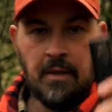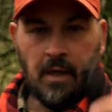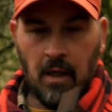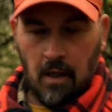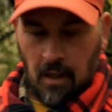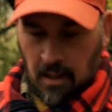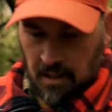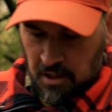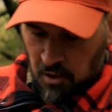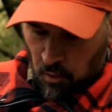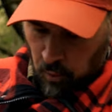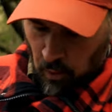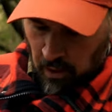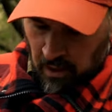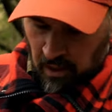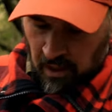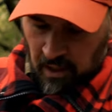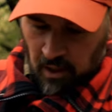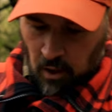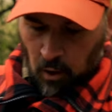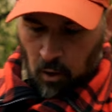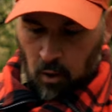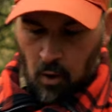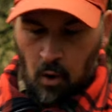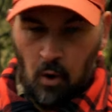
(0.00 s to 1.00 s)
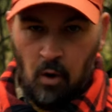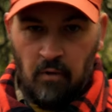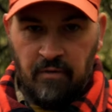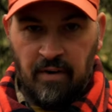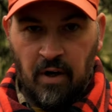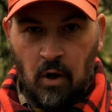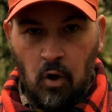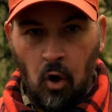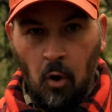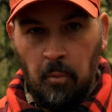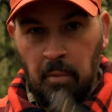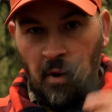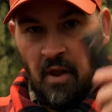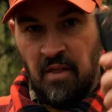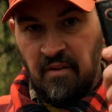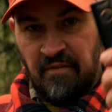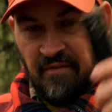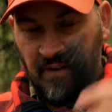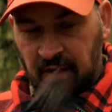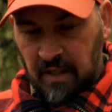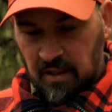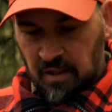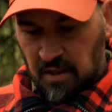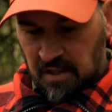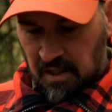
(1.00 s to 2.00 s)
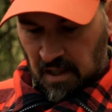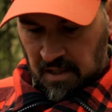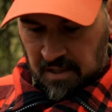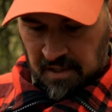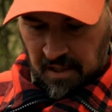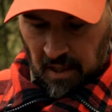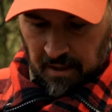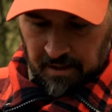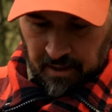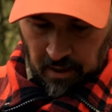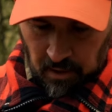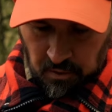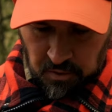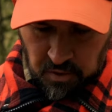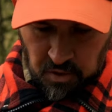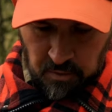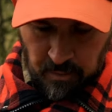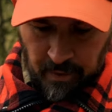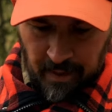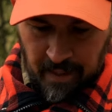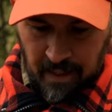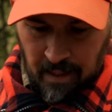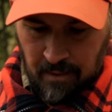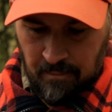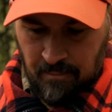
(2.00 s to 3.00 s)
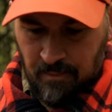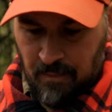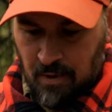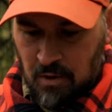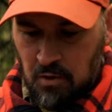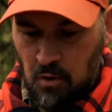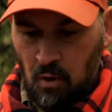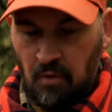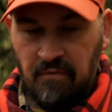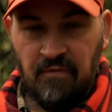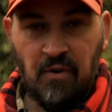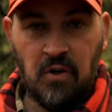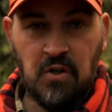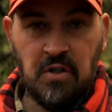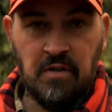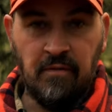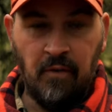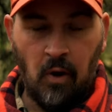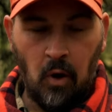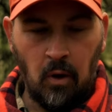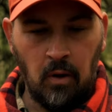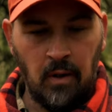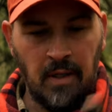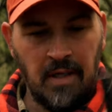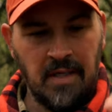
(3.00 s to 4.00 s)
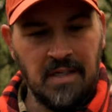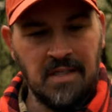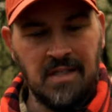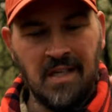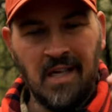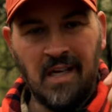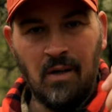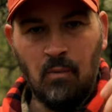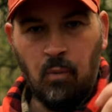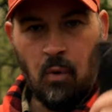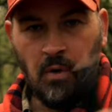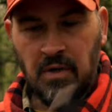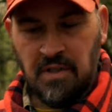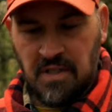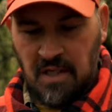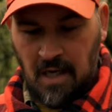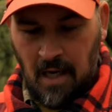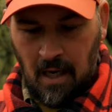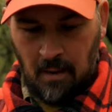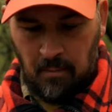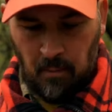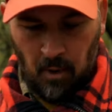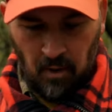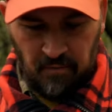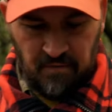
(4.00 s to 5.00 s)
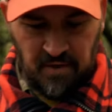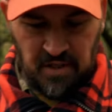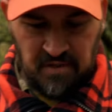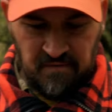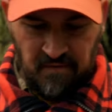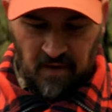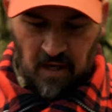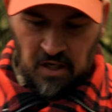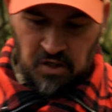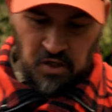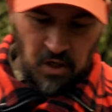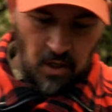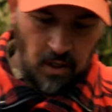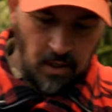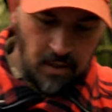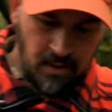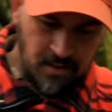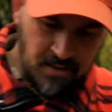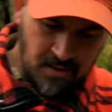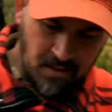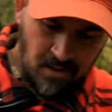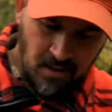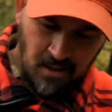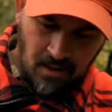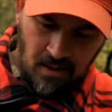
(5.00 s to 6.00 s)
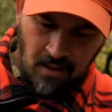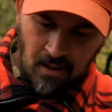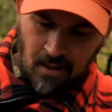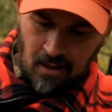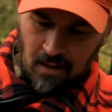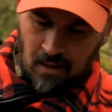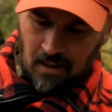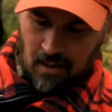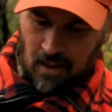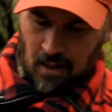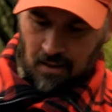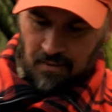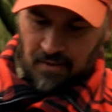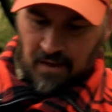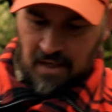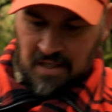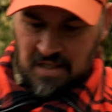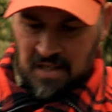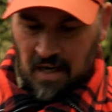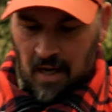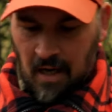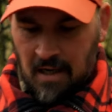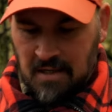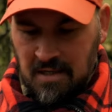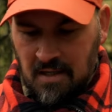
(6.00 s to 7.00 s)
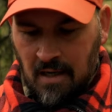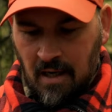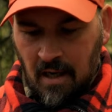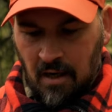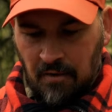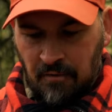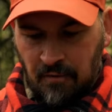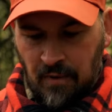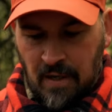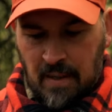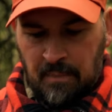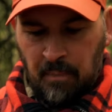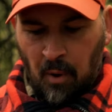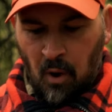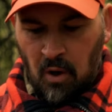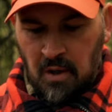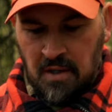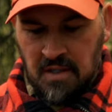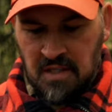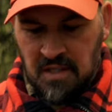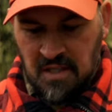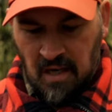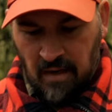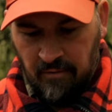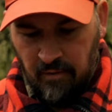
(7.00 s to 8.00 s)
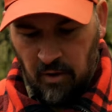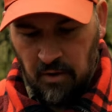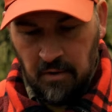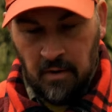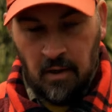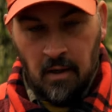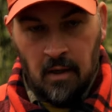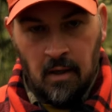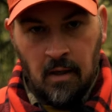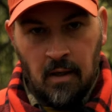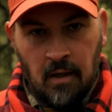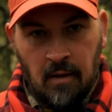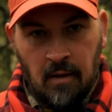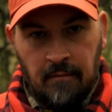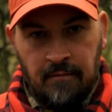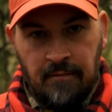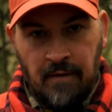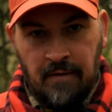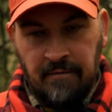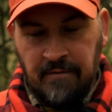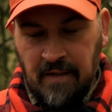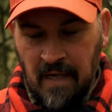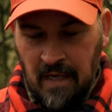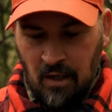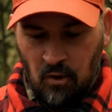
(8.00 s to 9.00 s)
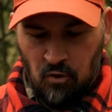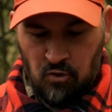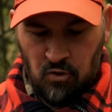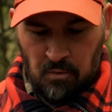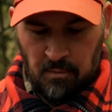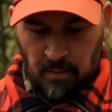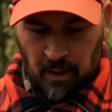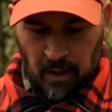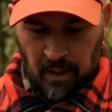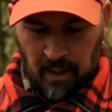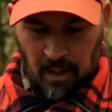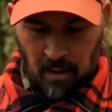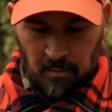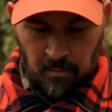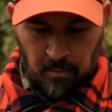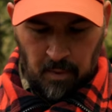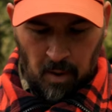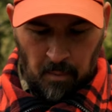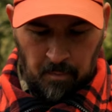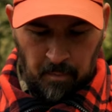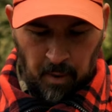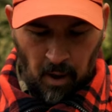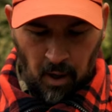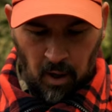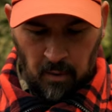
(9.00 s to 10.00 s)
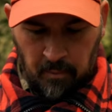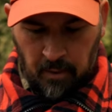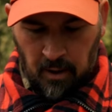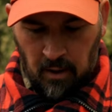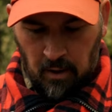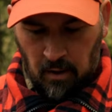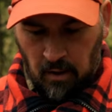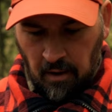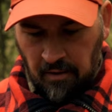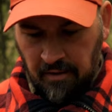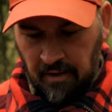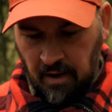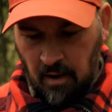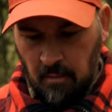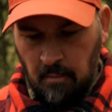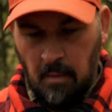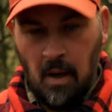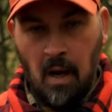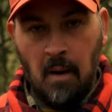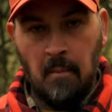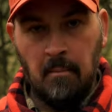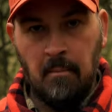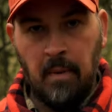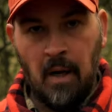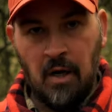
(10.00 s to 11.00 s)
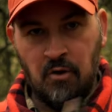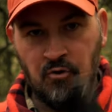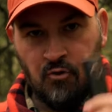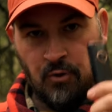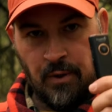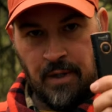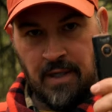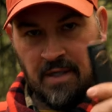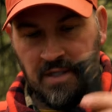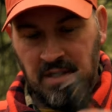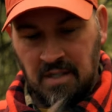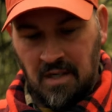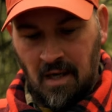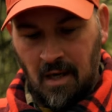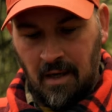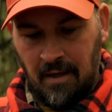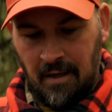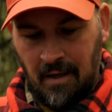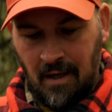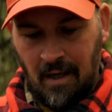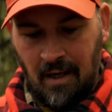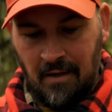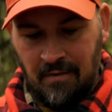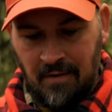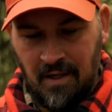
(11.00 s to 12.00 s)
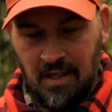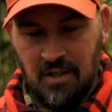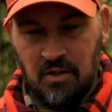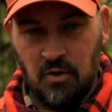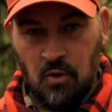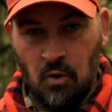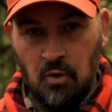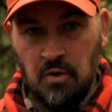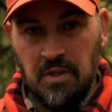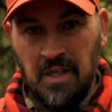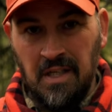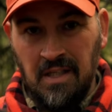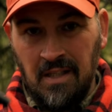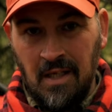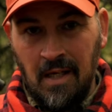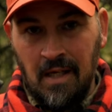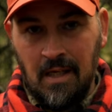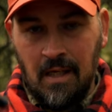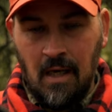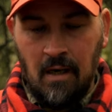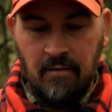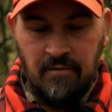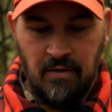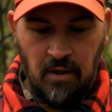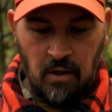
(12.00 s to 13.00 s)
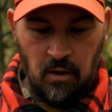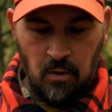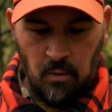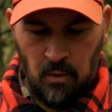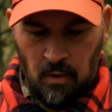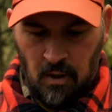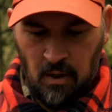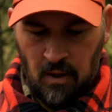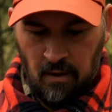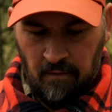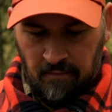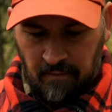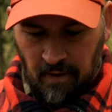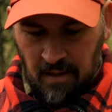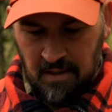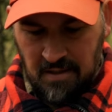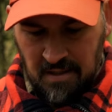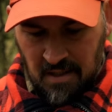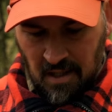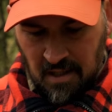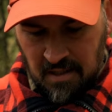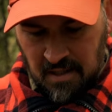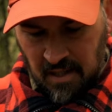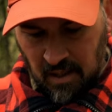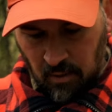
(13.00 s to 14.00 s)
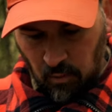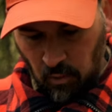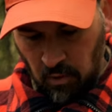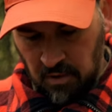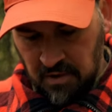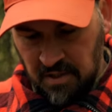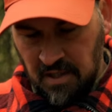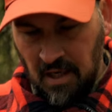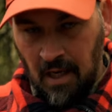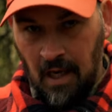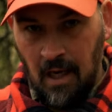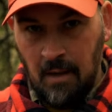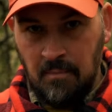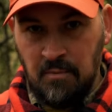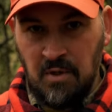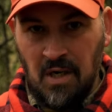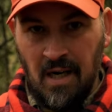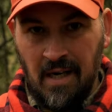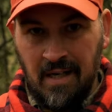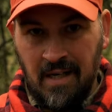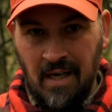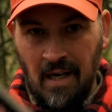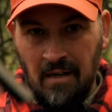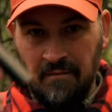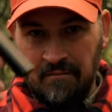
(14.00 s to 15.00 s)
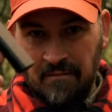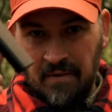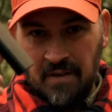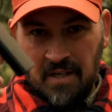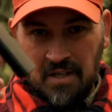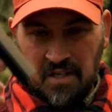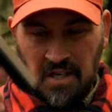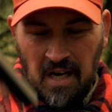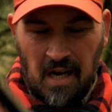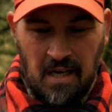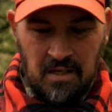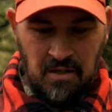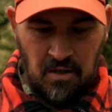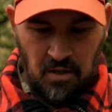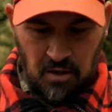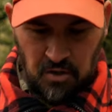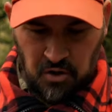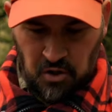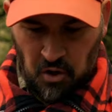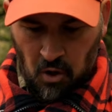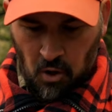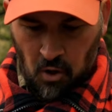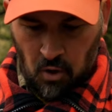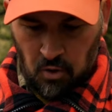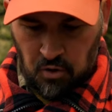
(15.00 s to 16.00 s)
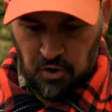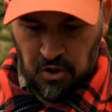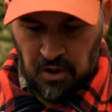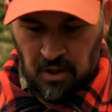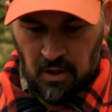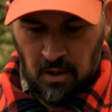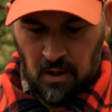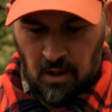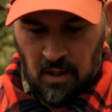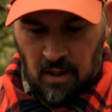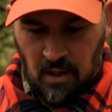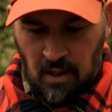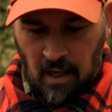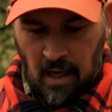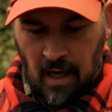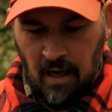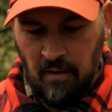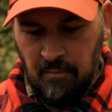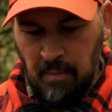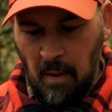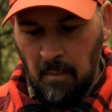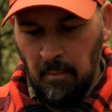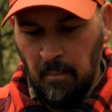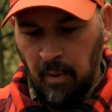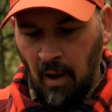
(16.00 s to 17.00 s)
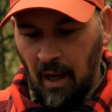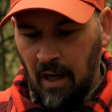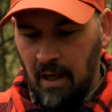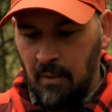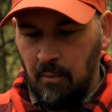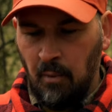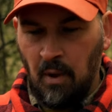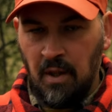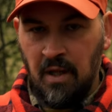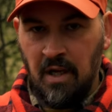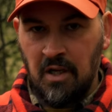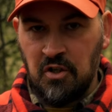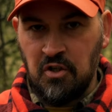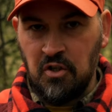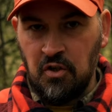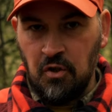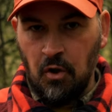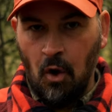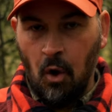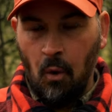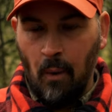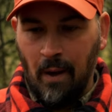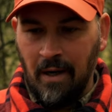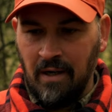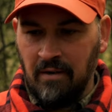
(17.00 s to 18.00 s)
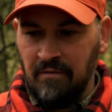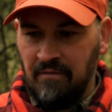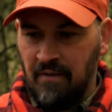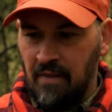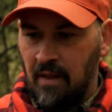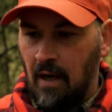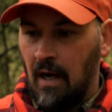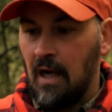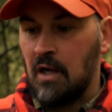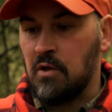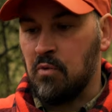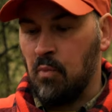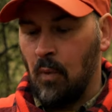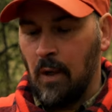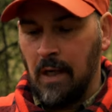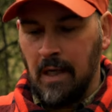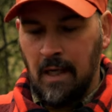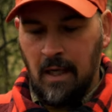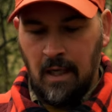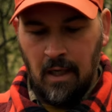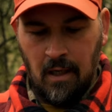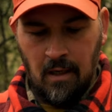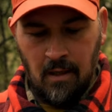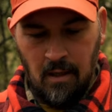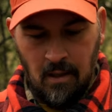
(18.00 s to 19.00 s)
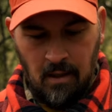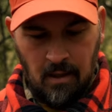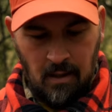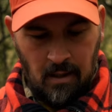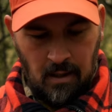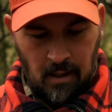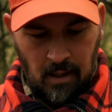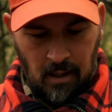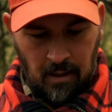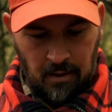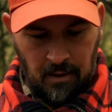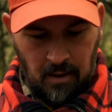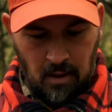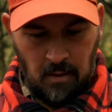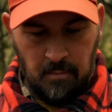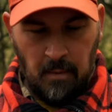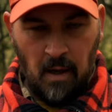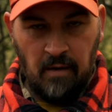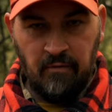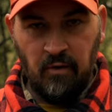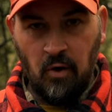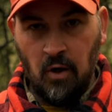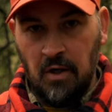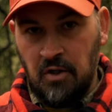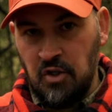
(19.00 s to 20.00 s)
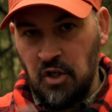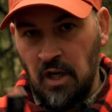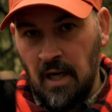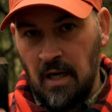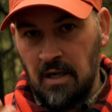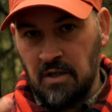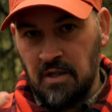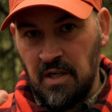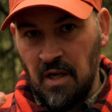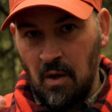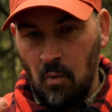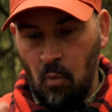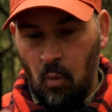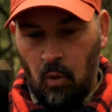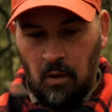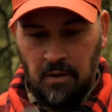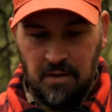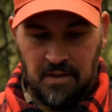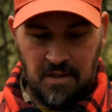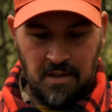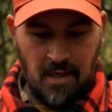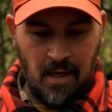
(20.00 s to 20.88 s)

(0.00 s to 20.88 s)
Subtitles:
Now let's quickly go over a couple of the features that stand out to me. So first of all is the runtime of this flashlight, and this has a 3.7 1500 milliamp polymer lithium battery inside, and this does indeed give you fantastic run times again for the size of the torch. I have been playing with this no end for the last week, and I've only charged it one